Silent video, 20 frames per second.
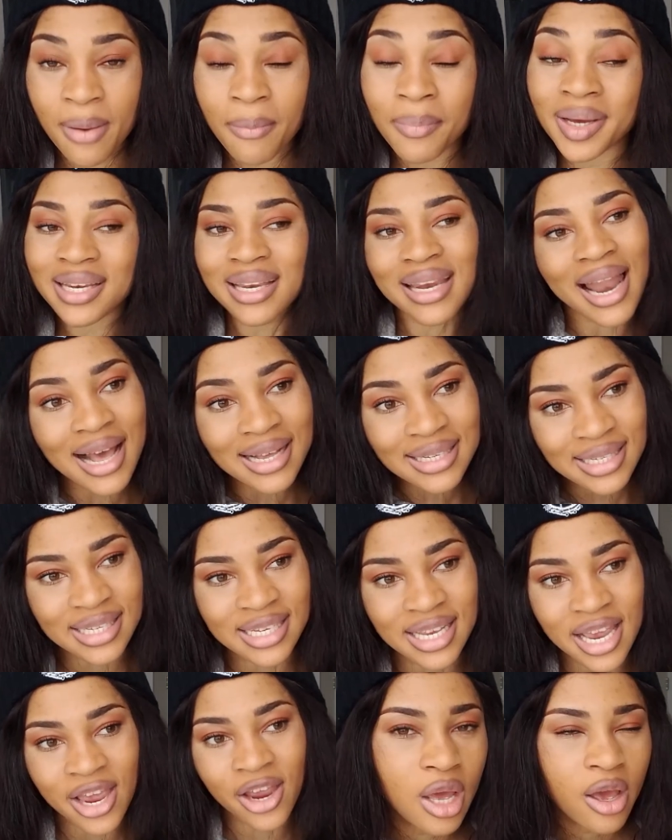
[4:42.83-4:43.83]
But last
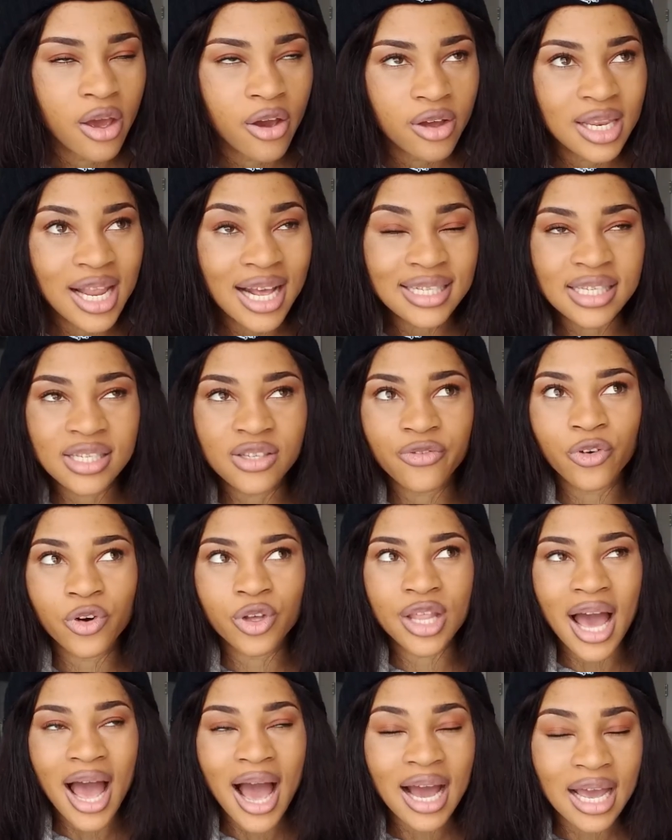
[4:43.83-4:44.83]
year, that is for
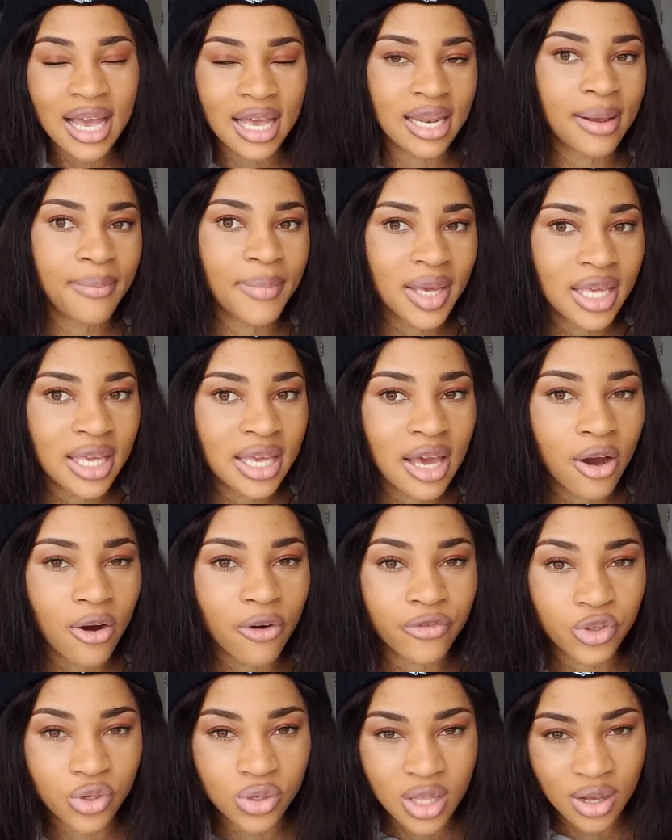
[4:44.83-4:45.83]
the academic year
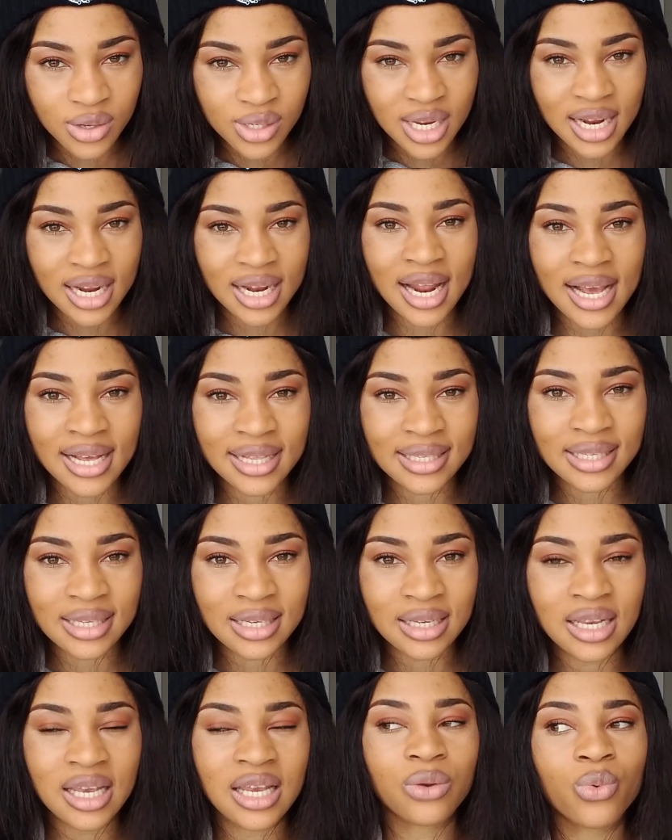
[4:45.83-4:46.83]
of
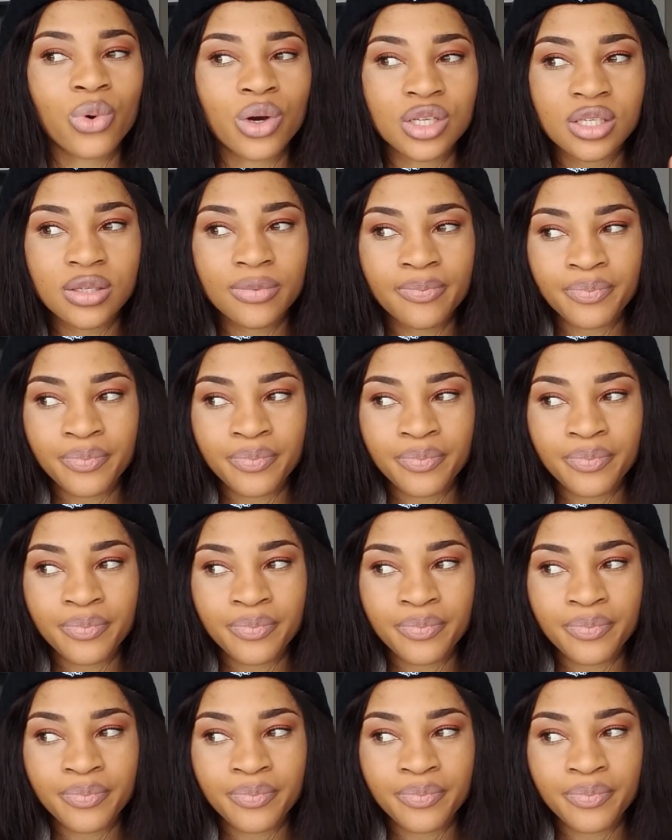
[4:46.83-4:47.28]
2019, it was